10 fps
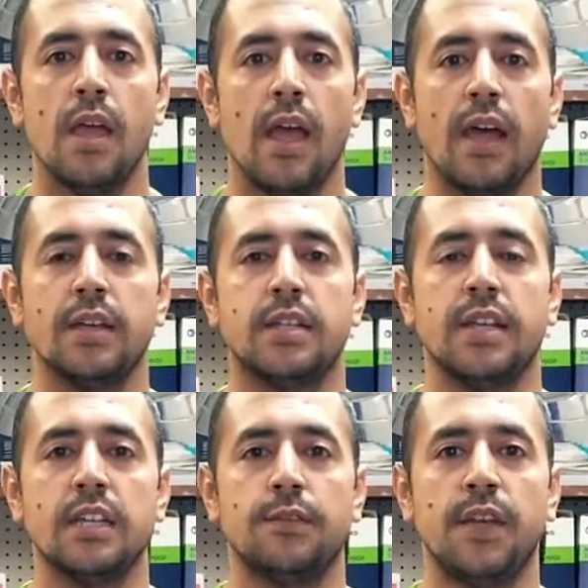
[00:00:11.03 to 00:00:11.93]
And in
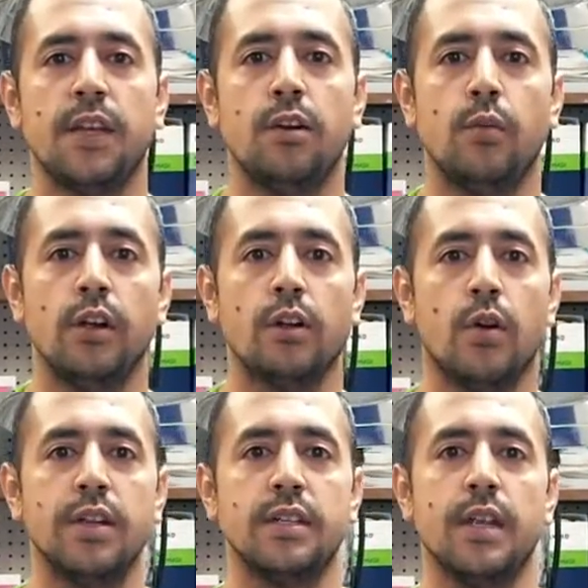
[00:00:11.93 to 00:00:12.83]
today's video, we're
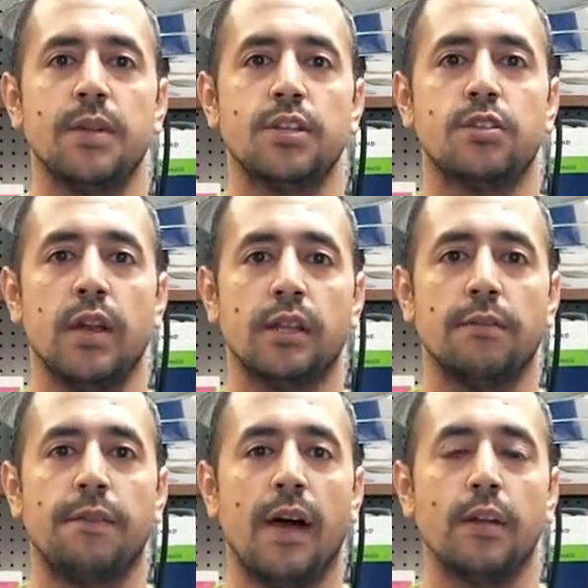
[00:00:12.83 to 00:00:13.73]
going to demonstrate the
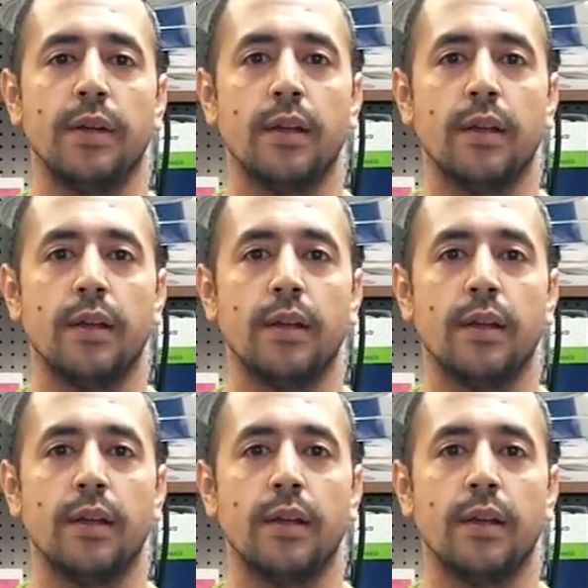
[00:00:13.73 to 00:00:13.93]
following.